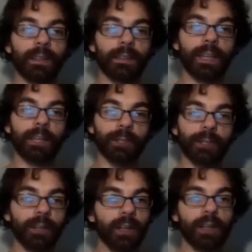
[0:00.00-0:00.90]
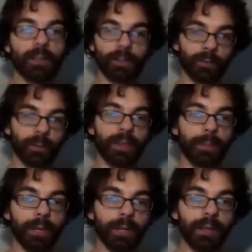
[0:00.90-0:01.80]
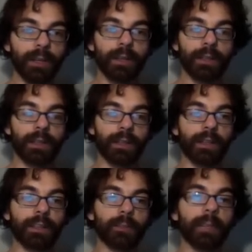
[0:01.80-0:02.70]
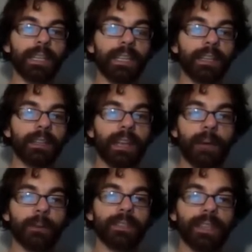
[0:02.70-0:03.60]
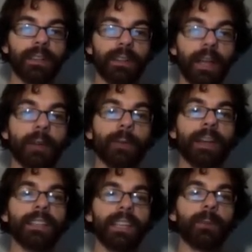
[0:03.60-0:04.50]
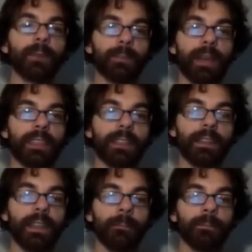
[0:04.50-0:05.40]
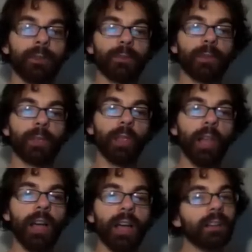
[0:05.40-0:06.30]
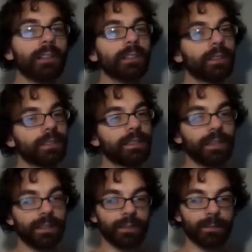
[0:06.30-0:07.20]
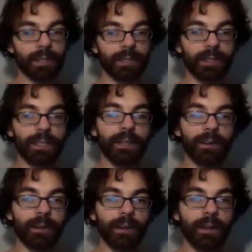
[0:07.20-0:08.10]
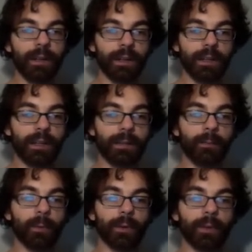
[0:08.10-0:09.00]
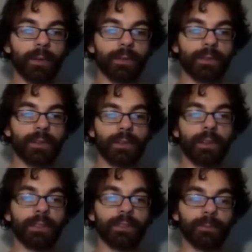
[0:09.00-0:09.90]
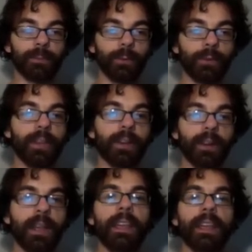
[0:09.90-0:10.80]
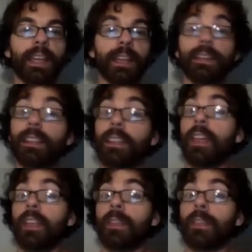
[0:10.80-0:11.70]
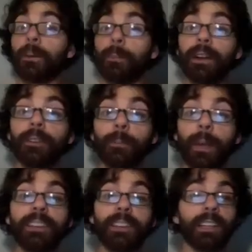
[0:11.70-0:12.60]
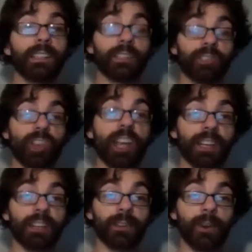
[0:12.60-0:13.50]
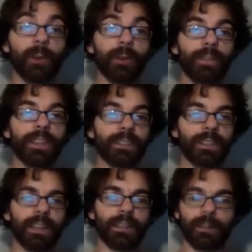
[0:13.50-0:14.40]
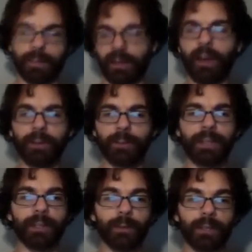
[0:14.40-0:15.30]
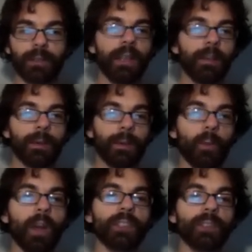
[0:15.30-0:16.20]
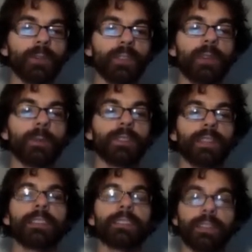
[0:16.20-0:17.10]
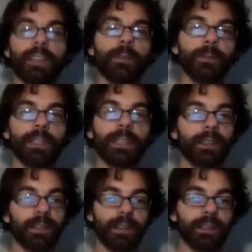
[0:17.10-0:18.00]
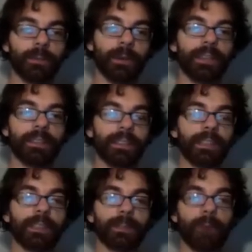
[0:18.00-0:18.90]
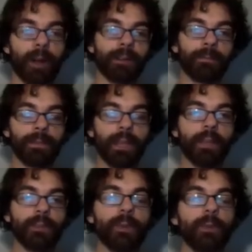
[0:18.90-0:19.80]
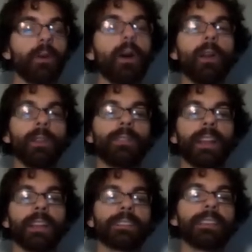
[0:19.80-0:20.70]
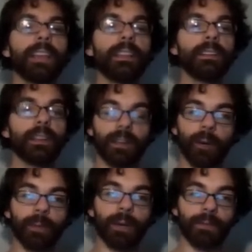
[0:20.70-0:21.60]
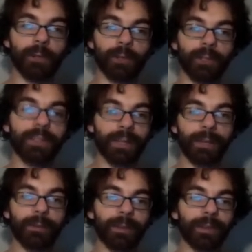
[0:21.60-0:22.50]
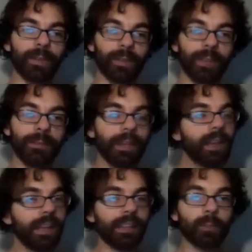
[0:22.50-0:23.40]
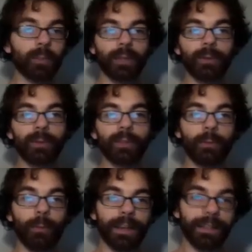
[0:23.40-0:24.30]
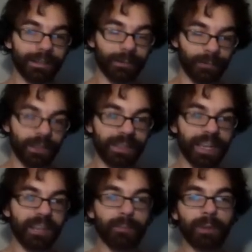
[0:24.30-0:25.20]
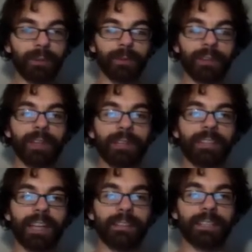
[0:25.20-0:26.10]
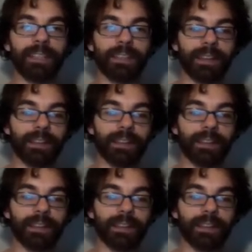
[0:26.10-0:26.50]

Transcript: lecture, as also in the book, explaining how to write an equals method. So there's a lot of little details mentioned here, or there's a list of rules here, and the compiler might not check all of these things. I mean, the autograder will, but watch those equals tests carefully. It's very easy to get them wrong. So all of that said, I hope you have a good time with this assignment. It's pretty cool to finally defeat the 8 puzzle without even having to think.